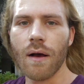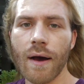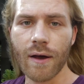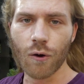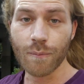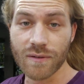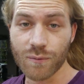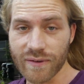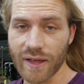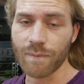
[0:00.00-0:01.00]
I hope this
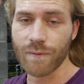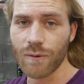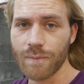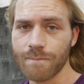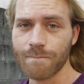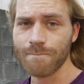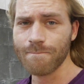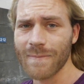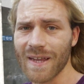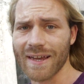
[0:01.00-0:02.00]
was helpful
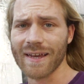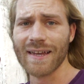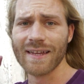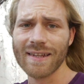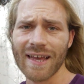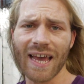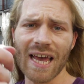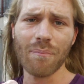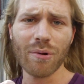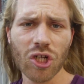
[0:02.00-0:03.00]
and
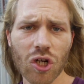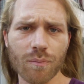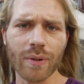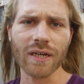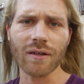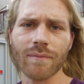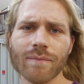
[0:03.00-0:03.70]
happy shopping!